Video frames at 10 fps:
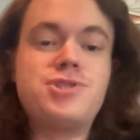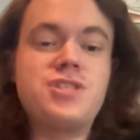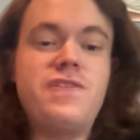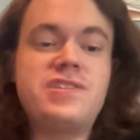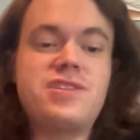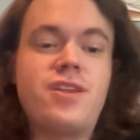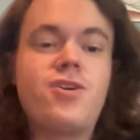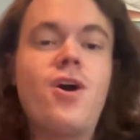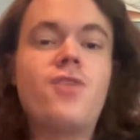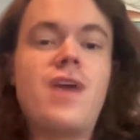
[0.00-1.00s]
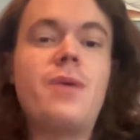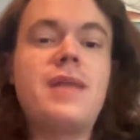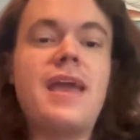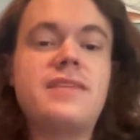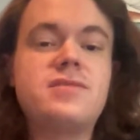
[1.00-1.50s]
sure the fish is going to call
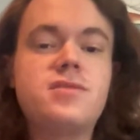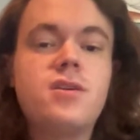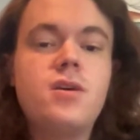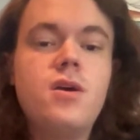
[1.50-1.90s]
round eight,